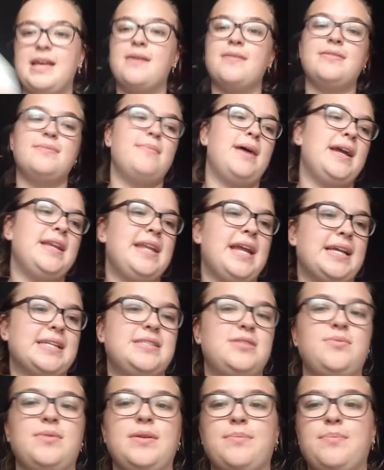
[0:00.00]
my
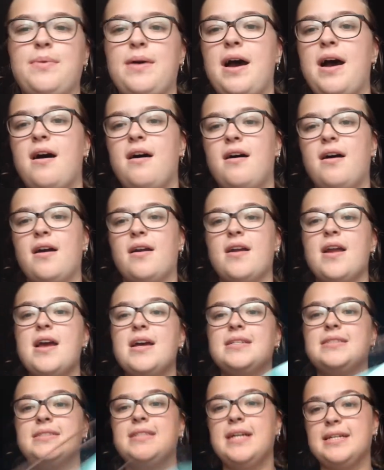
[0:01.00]
next whip are
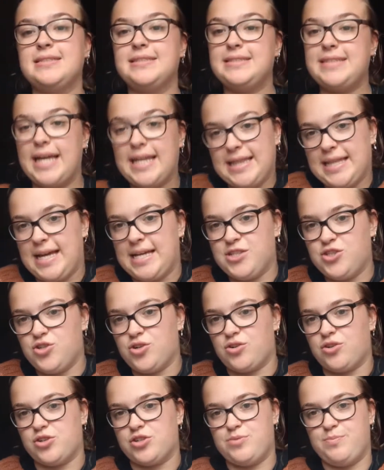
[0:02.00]
the 10 line
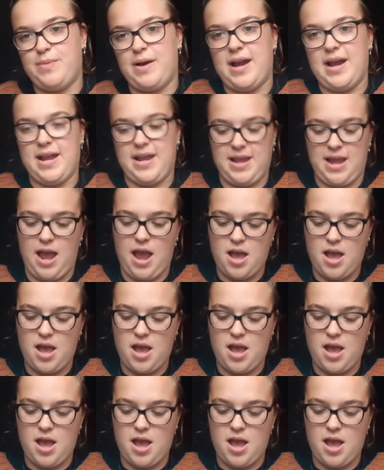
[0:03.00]
joggers by